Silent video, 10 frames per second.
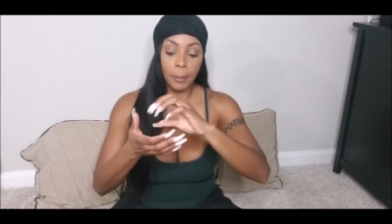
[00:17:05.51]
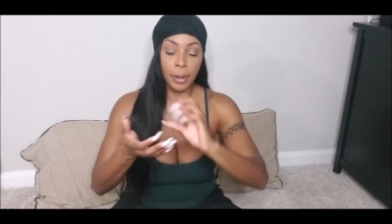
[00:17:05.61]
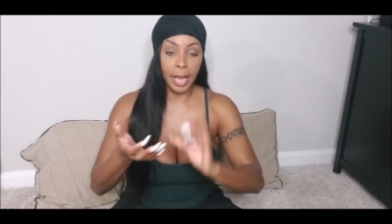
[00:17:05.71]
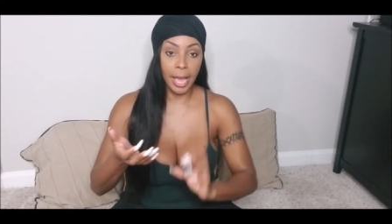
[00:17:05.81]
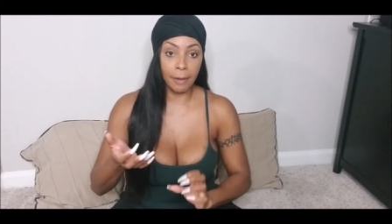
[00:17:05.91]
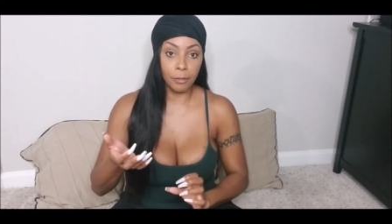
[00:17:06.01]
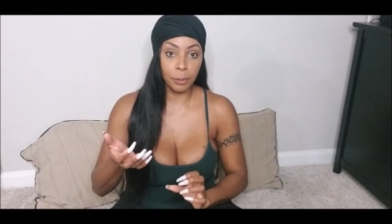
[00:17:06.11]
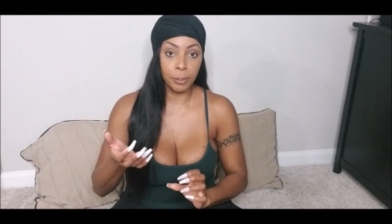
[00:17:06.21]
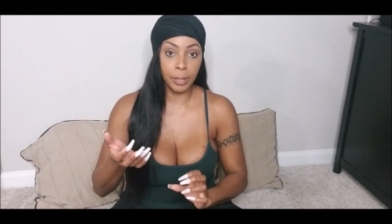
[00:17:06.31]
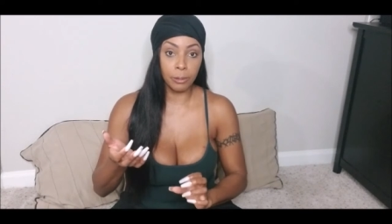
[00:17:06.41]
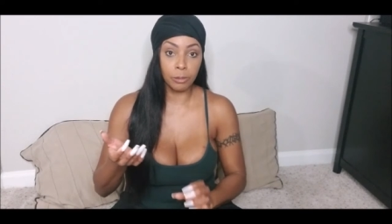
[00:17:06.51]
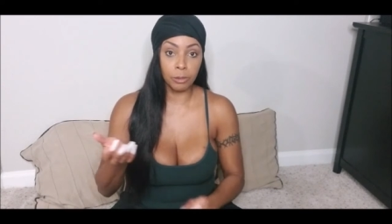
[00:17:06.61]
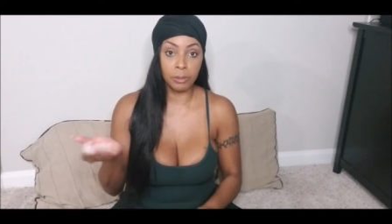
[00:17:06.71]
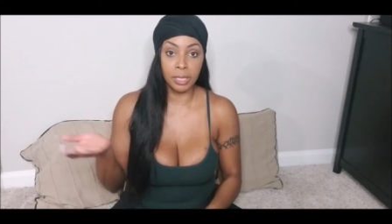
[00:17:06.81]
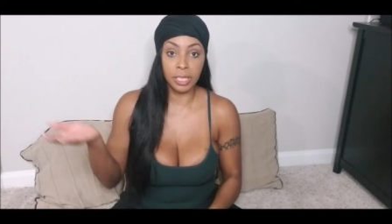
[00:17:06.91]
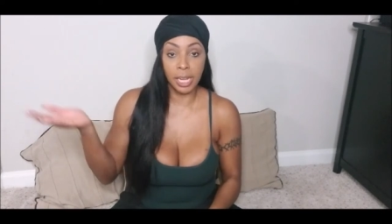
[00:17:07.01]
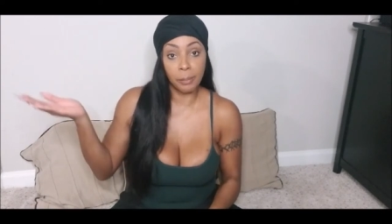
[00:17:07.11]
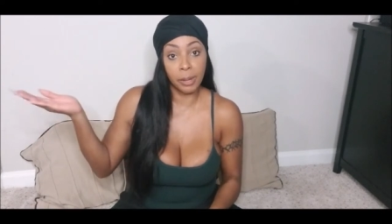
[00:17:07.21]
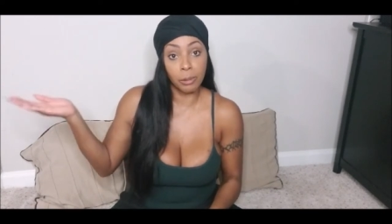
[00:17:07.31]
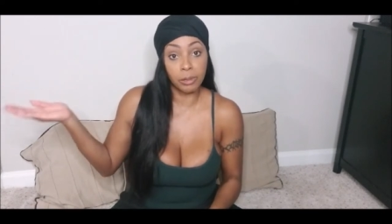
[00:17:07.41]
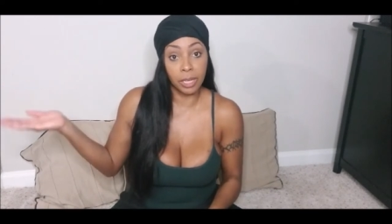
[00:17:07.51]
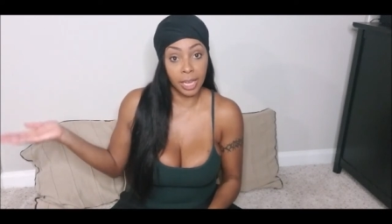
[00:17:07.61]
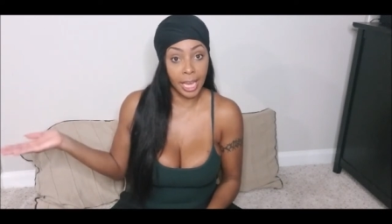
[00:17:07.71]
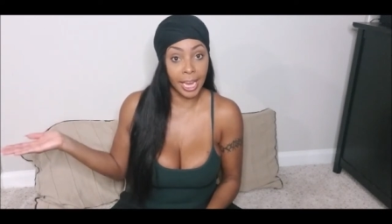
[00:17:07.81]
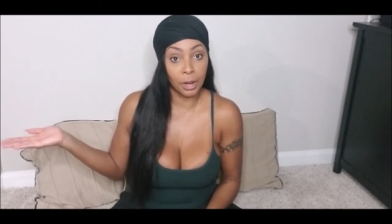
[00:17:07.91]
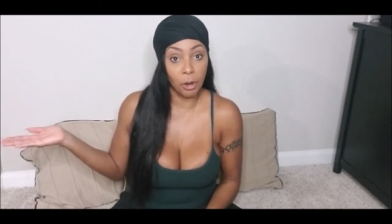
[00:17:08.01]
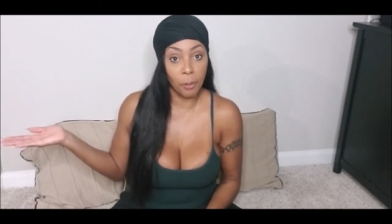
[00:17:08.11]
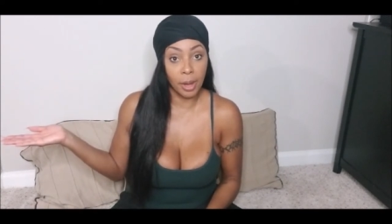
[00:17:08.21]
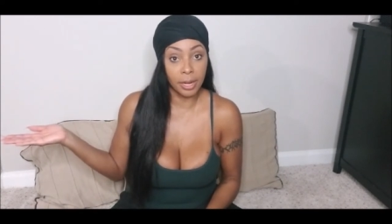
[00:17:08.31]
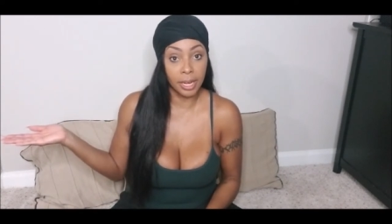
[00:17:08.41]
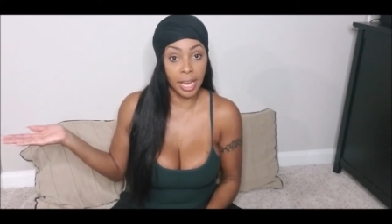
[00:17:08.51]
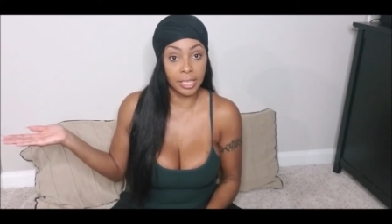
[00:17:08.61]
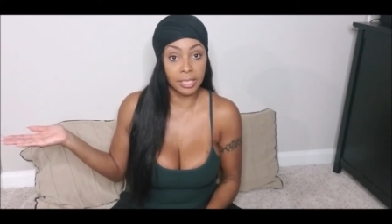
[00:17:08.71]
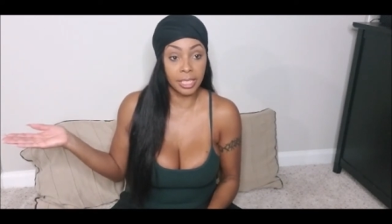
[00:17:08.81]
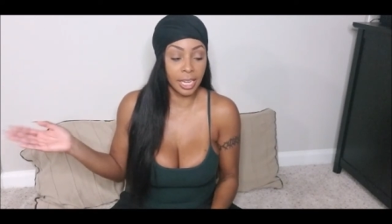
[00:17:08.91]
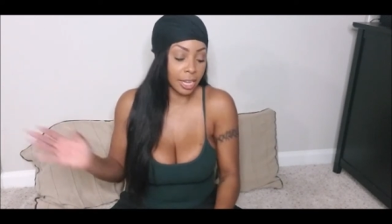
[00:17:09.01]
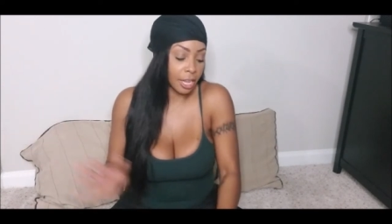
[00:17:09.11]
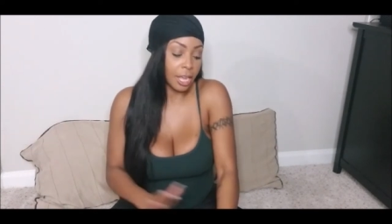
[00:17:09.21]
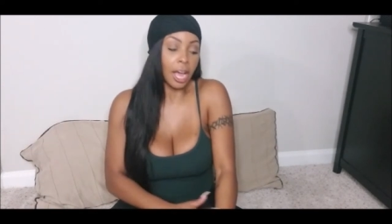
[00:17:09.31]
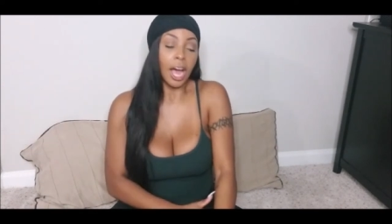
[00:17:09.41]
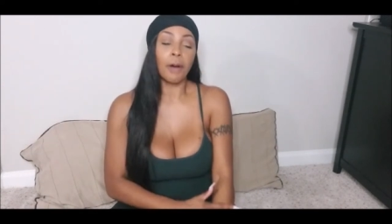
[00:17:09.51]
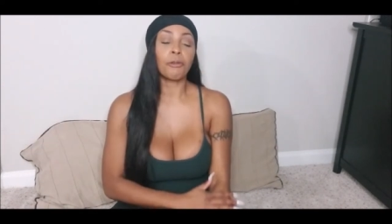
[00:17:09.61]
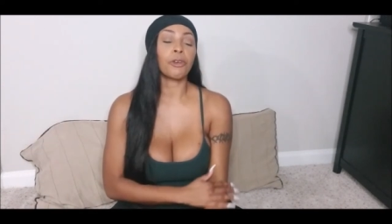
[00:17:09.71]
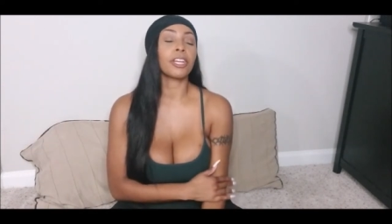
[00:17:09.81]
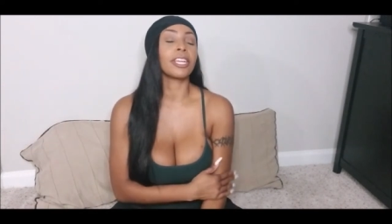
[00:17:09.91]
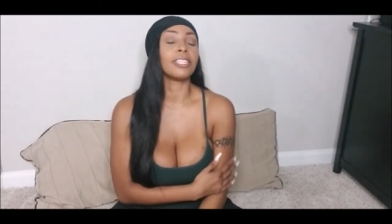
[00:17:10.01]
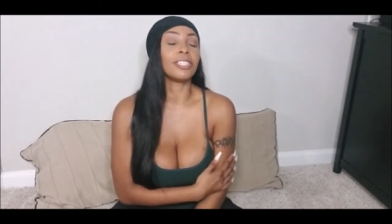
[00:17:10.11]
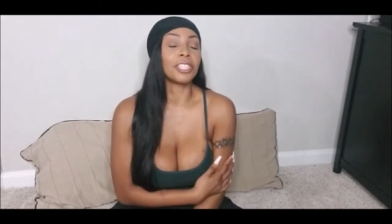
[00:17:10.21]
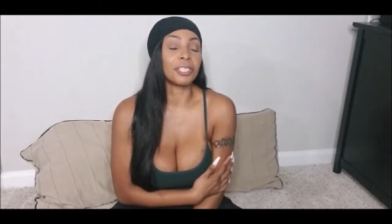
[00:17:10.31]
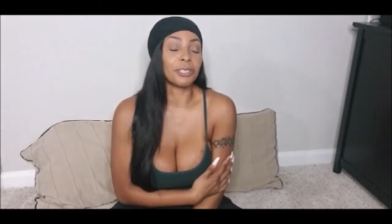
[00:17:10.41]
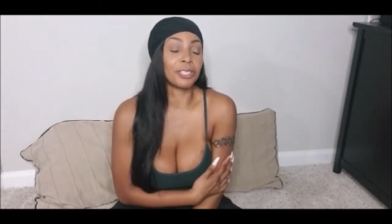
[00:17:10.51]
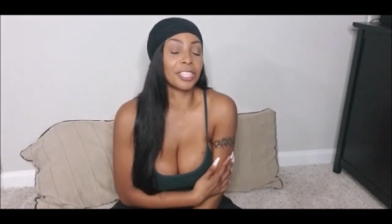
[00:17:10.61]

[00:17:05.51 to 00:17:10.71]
but half of the petals was missing, and but it was laying on my nightstand. I'm freaking getting chills